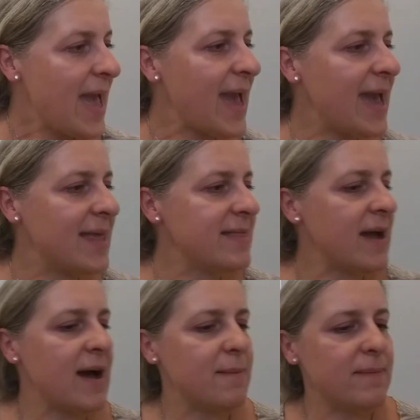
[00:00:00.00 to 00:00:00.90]
And
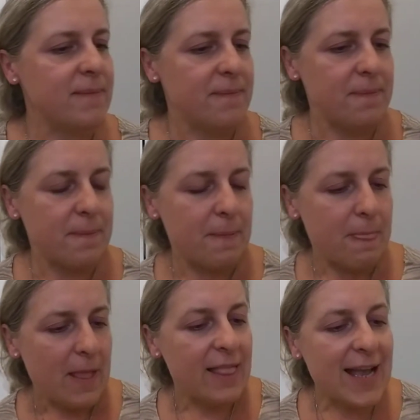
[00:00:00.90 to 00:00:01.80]

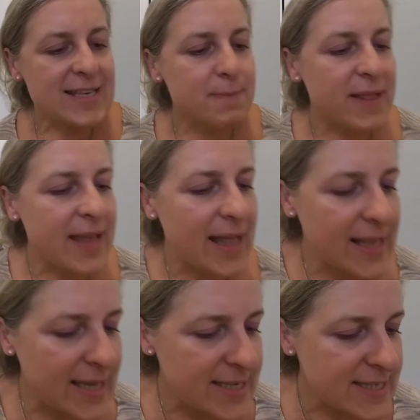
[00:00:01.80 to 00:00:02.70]
last but not
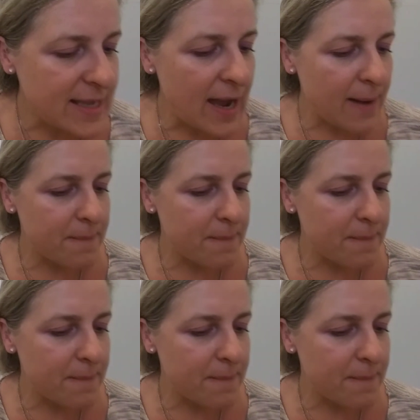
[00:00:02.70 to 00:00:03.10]
least,